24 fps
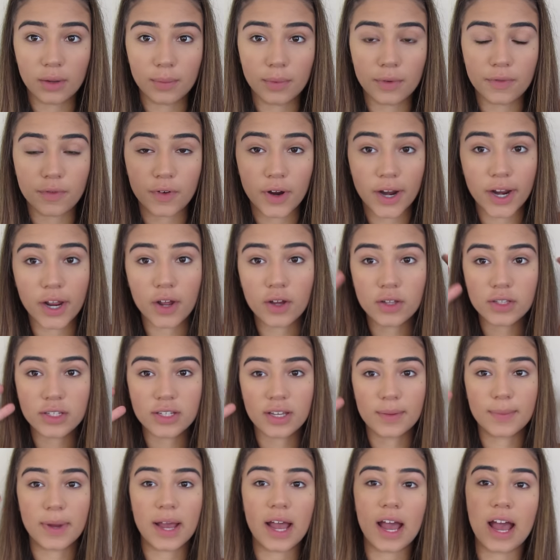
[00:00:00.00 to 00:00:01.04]
Before I go
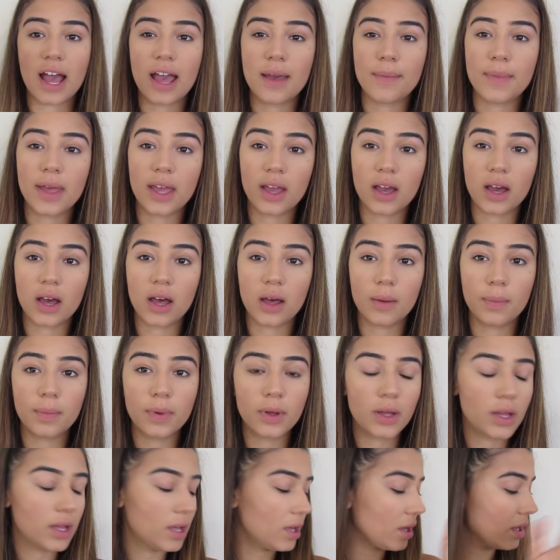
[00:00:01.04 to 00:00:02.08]
into my eye makeup
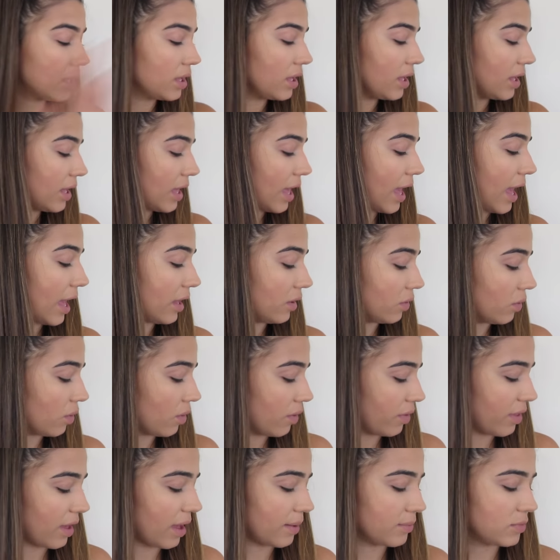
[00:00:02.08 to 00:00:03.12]
and
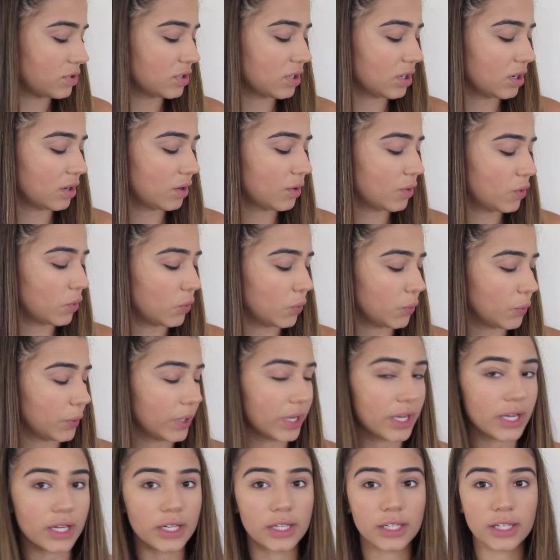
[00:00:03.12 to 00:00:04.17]
all that, I'm just going to
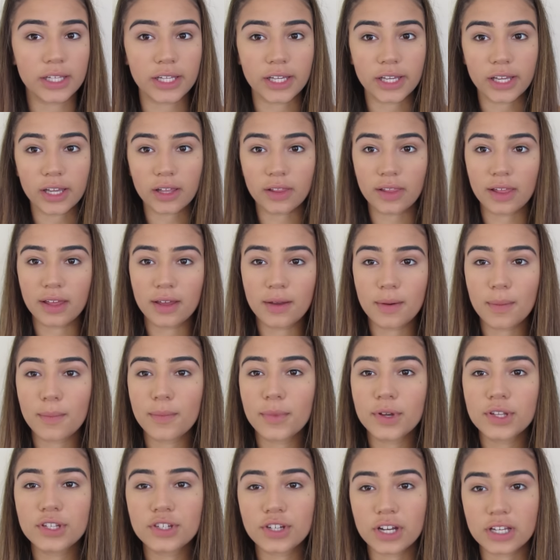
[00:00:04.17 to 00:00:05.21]
quickly like
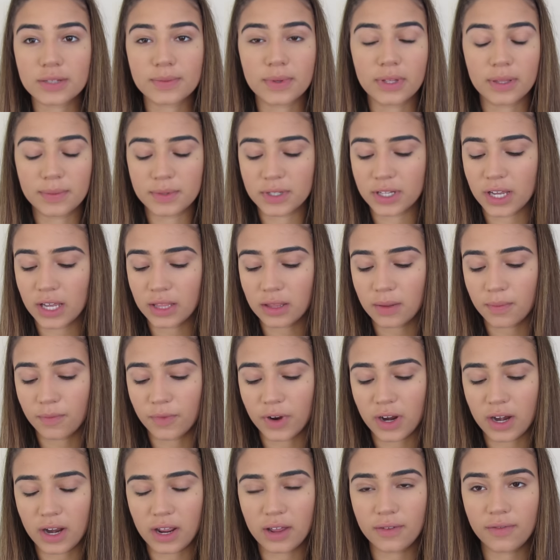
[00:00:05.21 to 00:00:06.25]
moisturize my lips and get them
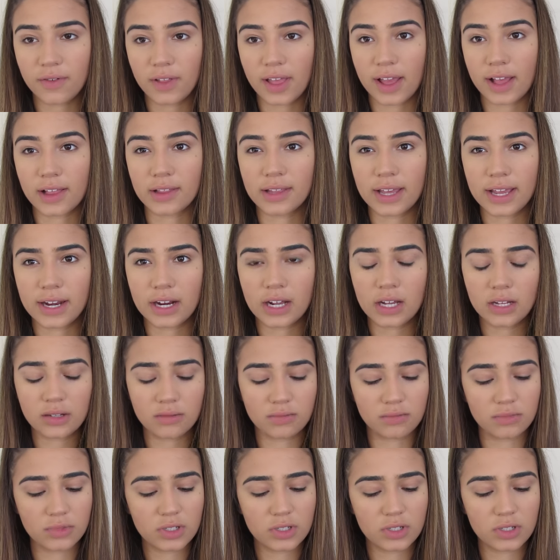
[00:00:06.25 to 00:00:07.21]
ready for like later.